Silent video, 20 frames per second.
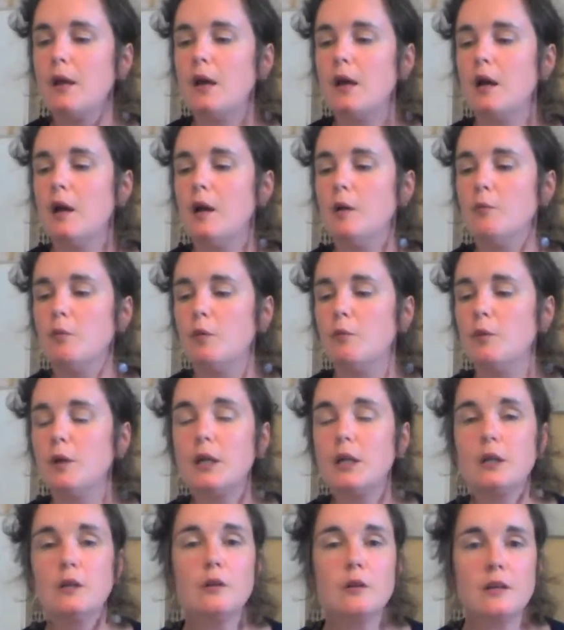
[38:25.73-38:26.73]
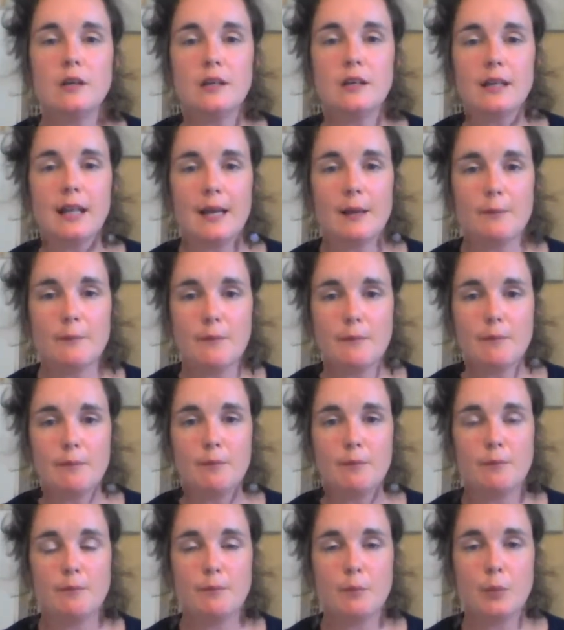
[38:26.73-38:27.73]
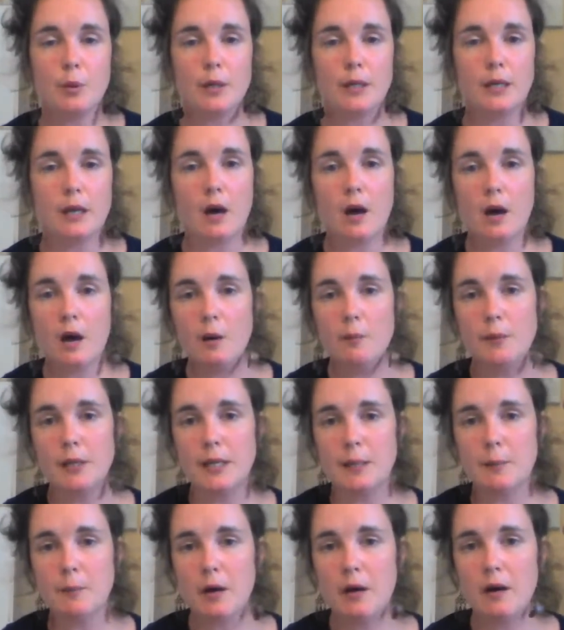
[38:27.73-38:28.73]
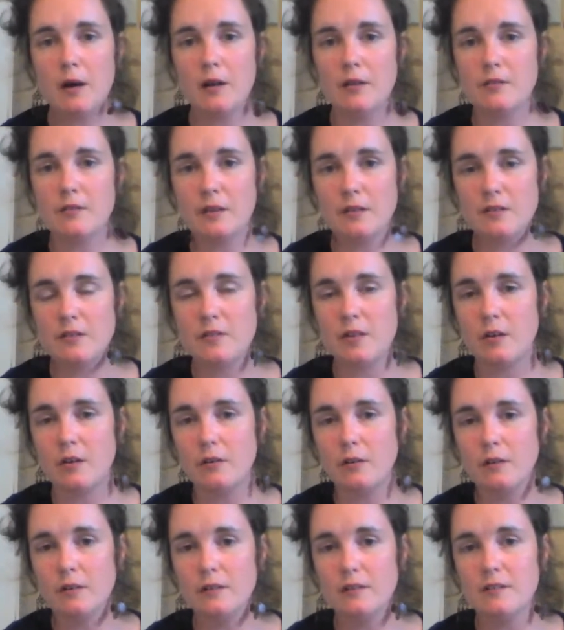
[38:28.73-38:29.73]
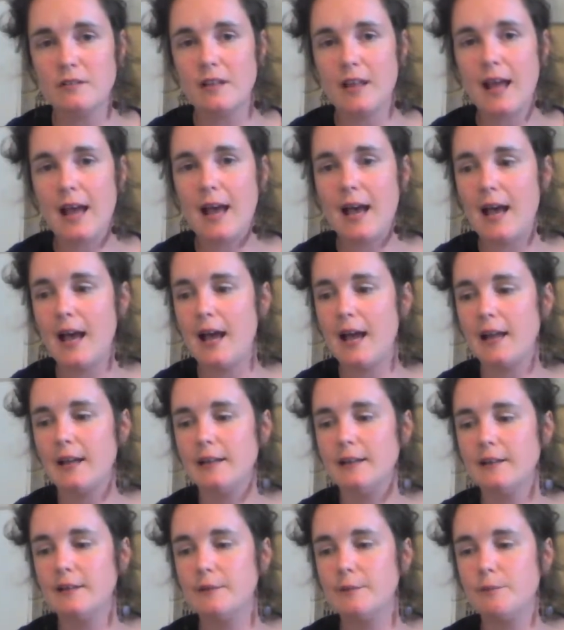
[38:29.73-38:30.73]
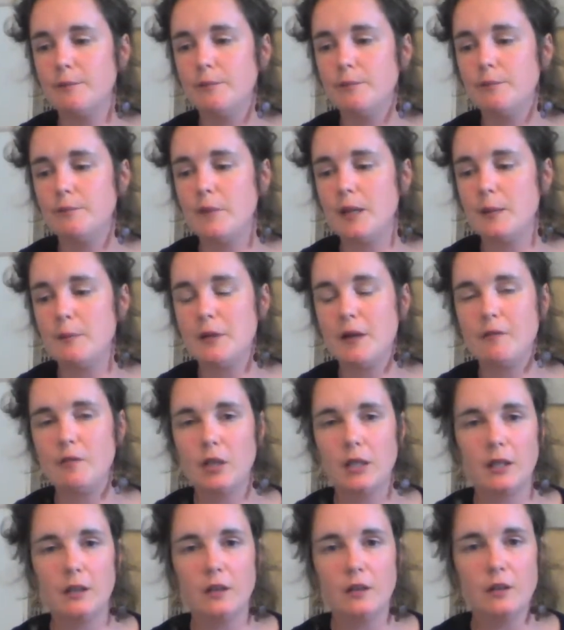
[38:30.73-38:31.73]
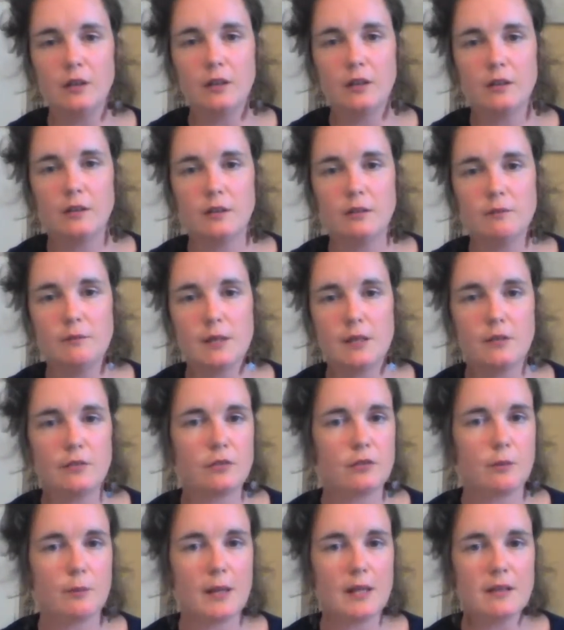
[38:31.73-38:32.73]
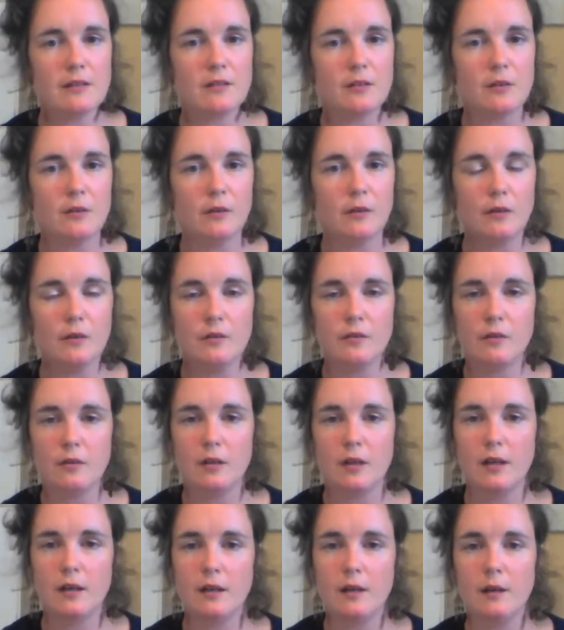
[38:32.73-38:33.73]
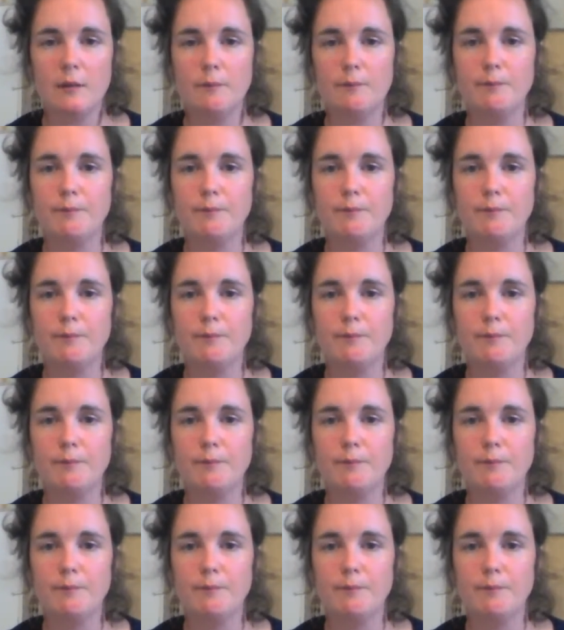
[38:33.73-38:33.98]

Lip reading: And we can look at like putting harmony parts on songs and maybe have a little look at instrumentals. I